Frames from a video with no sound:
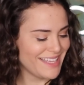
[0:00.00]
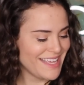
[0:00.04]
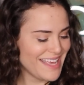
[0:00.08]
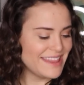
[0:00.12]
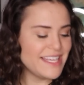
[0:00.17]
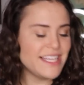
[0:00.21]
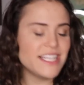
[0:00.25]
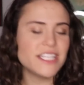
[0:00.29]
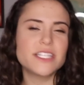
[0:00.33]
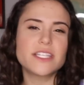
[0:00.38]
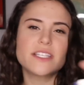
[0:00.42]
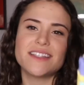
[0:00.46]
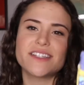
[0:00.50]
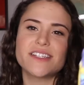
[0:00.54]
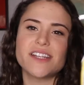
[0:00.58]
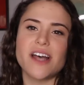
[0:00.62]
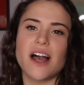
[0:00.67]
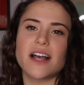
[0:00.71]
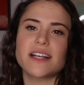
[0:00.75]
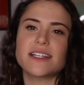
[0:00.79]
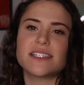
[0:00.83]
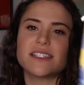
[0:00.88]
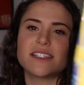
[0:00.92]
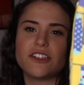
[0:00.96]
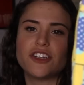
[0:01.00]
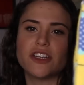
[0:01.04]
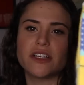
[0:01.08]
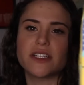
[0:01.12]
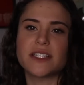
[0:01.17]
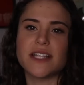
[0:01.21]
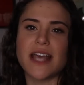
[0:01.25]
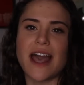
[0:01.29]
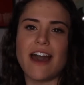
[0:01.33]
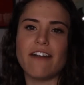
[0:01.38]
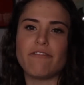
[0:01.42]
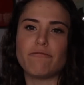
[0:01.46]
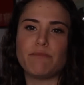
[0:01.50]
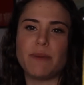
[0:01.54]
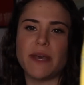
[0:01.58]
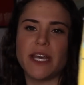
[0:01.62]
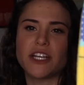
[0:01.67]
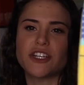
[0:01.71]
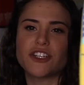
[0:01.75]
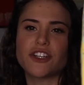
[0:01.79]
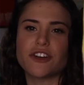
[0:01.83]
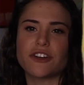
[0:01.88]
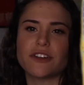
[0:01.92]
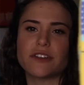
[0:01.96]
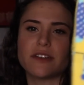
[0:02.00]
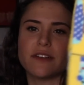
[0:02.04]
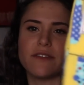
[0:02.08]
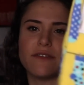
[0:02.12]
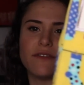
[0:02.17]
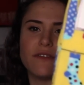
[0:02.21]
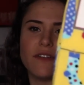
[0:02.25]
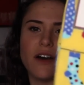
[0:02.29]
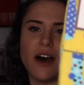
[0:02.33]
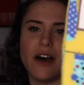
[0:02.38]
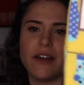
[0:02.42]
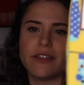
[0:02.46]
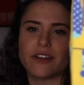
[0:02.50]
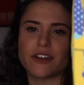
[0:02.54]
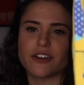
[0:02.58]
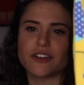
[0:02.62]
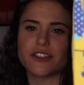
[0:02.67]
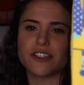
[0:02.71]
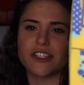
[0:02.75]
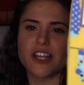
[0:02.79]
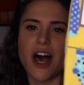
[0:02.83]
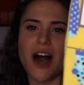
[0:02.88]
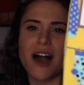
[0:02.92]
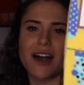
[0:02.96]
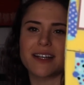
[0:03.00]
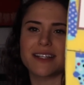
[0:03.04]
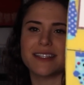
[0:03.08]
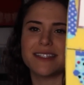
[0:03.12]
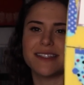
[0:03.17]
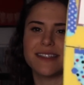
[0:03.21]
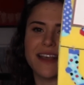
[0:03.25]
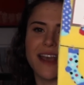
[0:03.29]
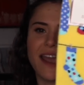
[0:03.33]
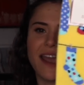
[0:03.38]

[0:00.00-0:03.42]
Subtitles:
These socks just have pictures of other socks